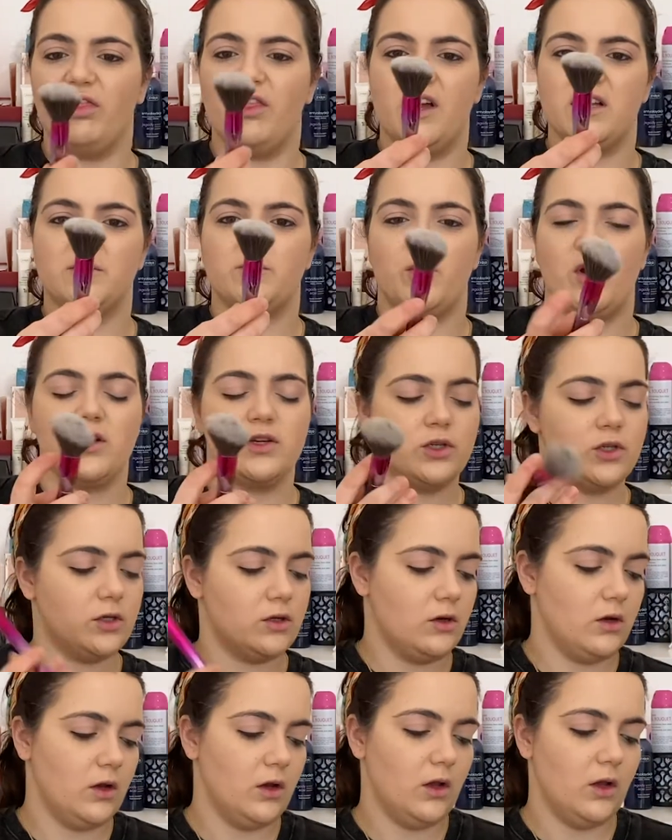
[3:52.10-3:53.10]
this brush,
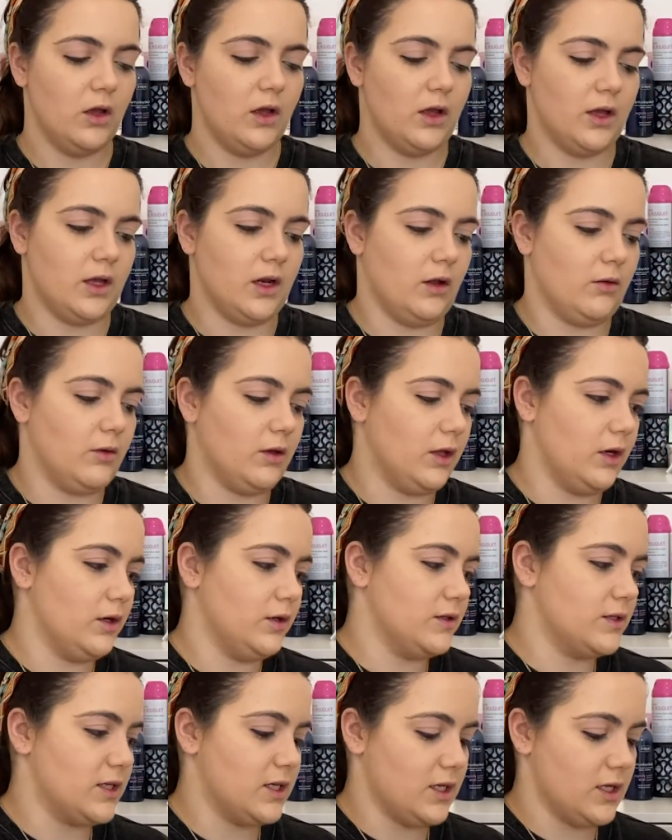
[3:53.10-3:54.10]
and I'm
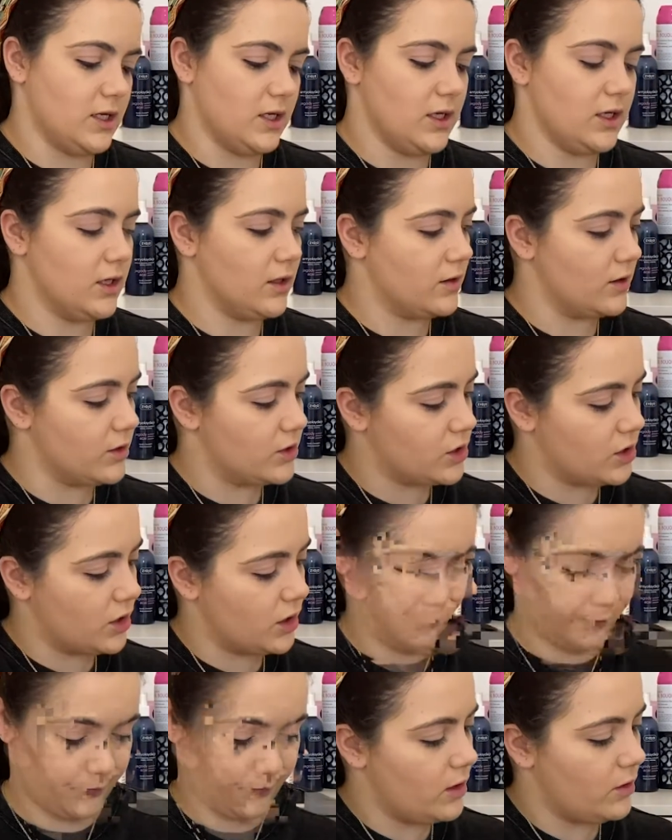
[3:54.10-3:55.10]
gonna take the
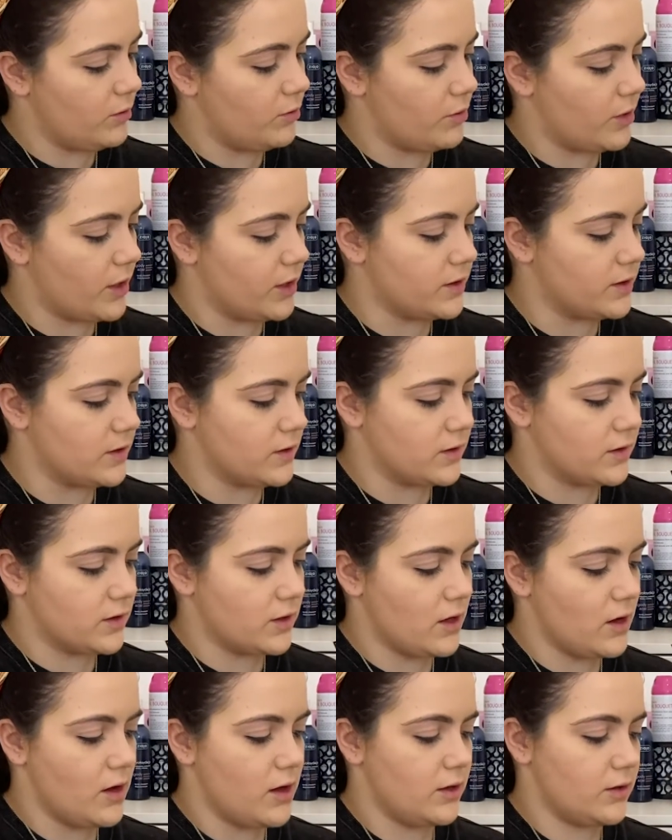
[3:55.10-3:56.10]
shade Princess
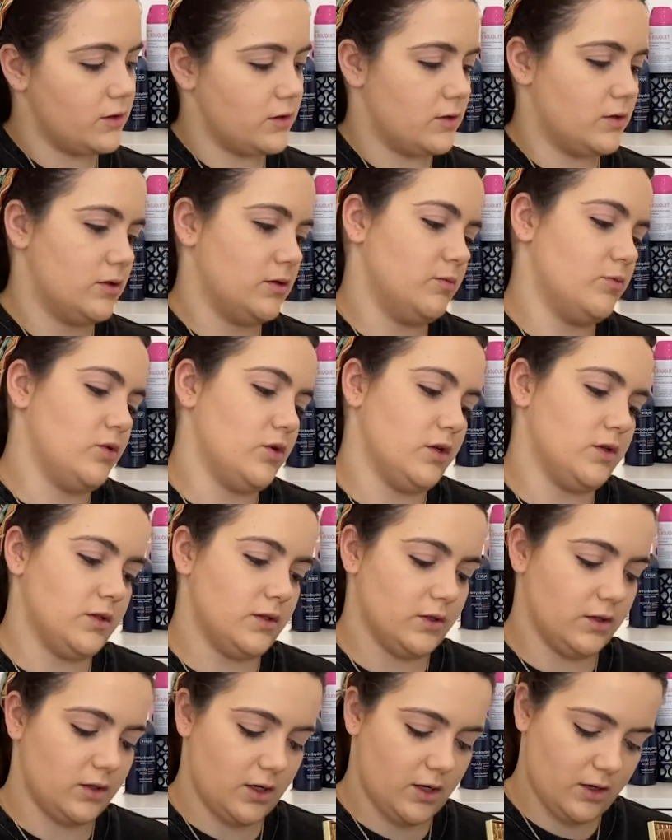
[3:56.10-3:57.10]
Cut
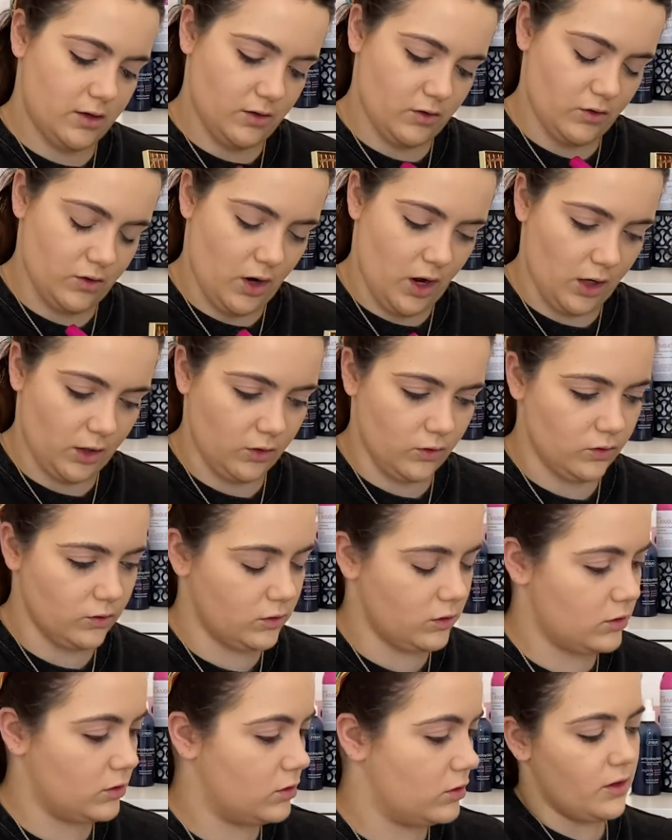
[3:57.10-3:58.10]
or Angle.
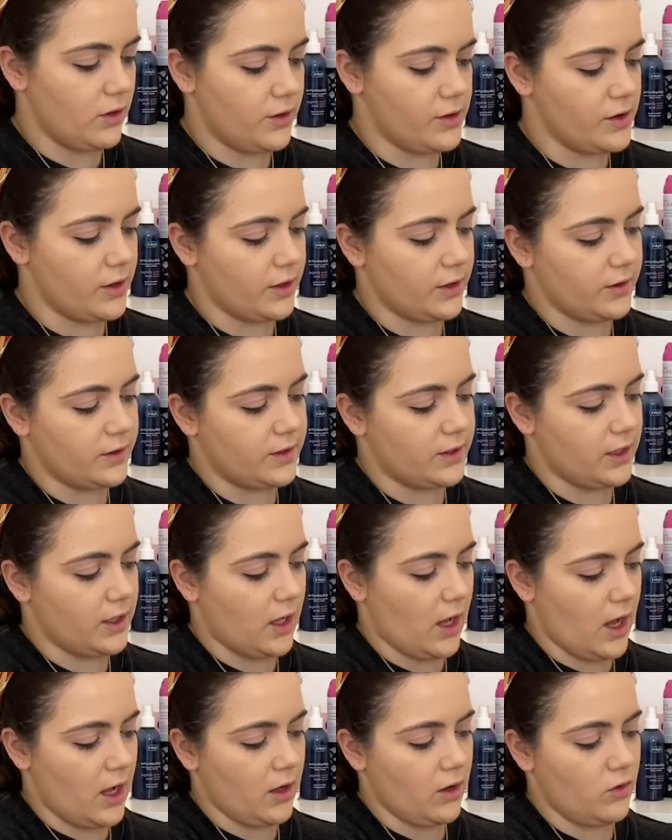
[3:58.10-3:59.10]
So I'm gonna take
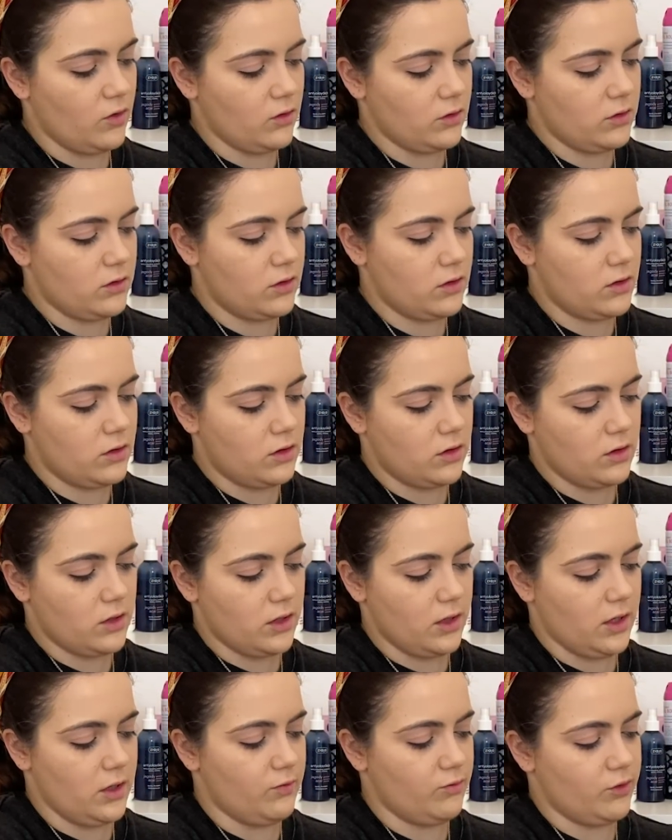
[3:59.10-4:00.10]
Angle
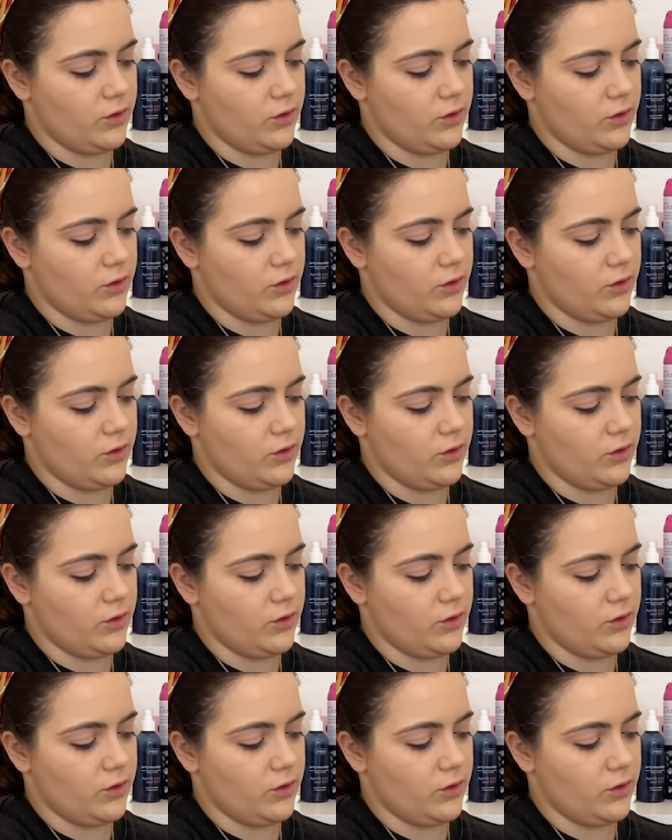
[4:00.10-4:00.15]
and